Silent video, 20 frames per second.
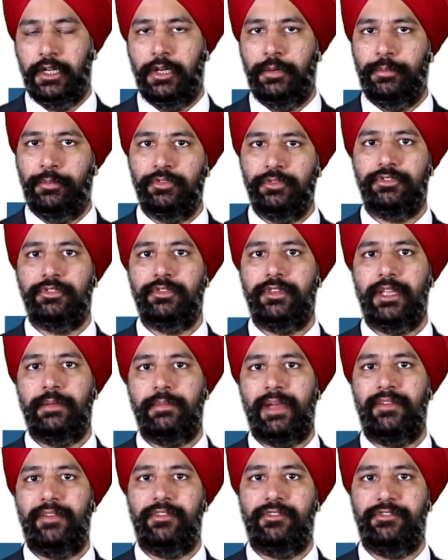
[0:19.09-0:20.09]
Most of them
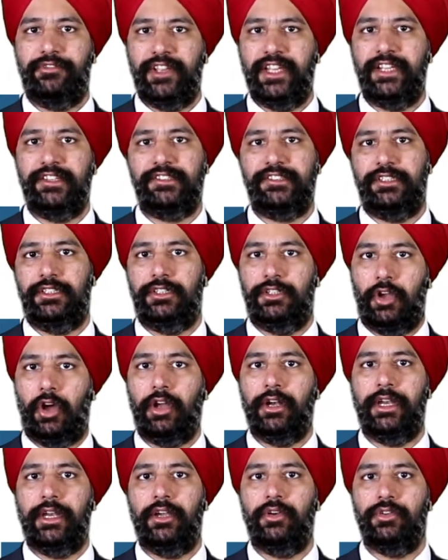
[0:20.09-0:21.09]
have a fixed
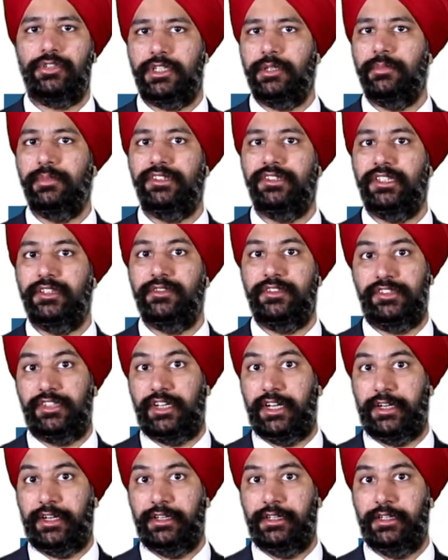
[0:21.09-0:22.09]
non-negotiable service
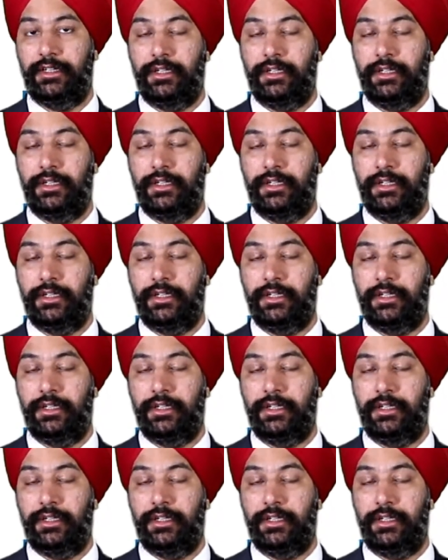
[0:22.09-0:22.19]
rate,